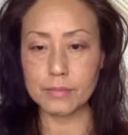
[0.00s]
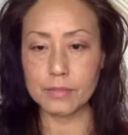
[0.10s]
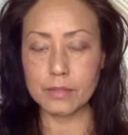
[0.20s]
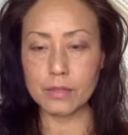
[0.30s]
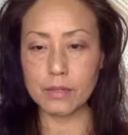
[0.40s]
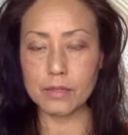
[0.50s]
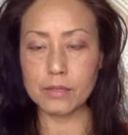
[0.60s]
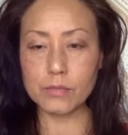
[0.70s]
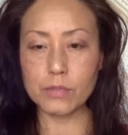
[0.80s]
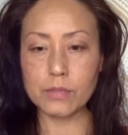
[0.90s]
so that
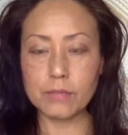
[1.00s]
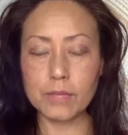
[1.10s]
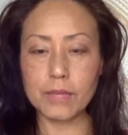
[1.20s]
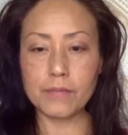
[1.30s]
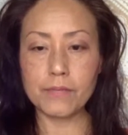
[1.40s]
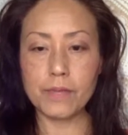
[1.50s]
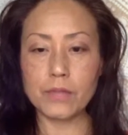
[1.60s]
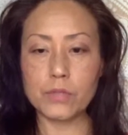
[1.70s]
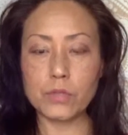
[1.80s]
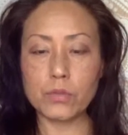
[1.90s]
is one of my
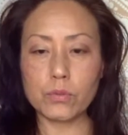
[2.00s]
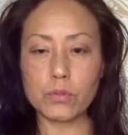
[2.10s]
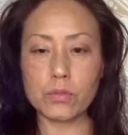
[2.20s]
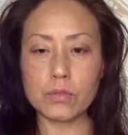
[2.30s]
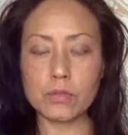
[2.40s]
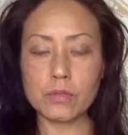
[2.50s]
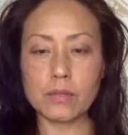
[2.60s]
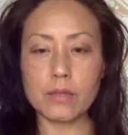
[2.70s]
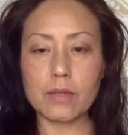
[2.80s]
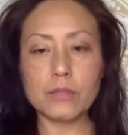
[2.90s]
favorite quotes.
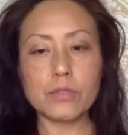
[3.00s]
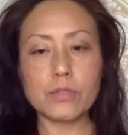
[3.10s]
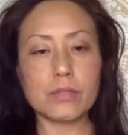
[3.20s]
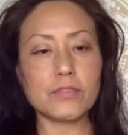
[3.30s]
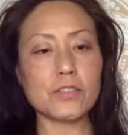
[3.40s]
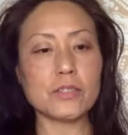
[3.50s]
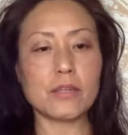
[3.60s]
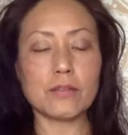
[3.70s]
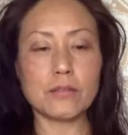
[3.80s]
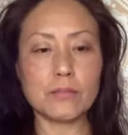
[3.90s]
I would have to
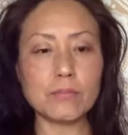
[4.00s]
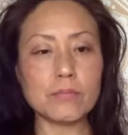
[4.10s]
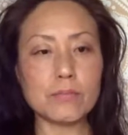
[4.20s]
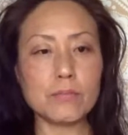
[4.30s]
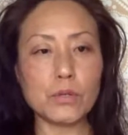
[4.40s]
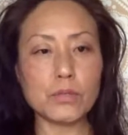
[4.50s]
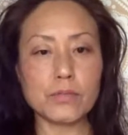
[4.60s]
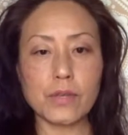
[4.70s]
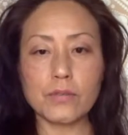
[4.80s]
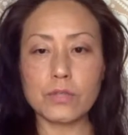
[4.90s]
say the
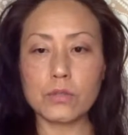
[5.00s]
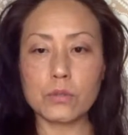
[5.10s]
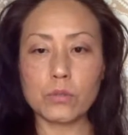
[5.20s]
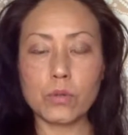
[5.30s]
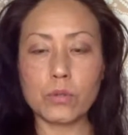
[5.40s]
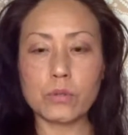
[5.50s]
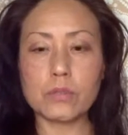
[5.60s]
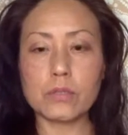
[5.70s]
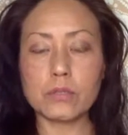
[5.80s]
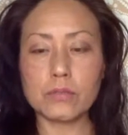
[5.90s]
most favorite
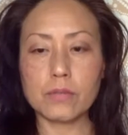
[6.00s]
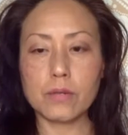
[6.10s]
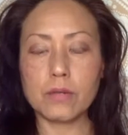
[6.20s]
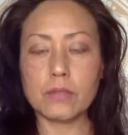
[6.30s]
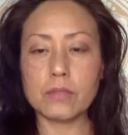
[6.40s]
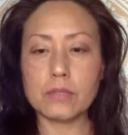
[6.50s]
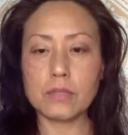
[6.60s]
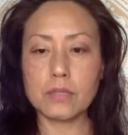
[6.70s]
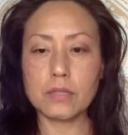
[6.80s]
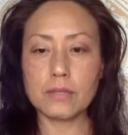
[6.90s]
quote on
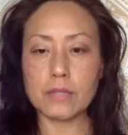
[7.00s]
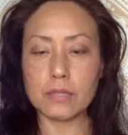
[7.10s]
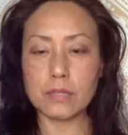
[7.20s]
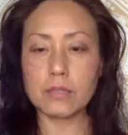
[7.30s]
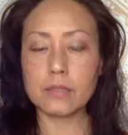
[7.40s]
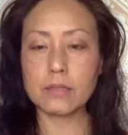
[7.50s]
giving.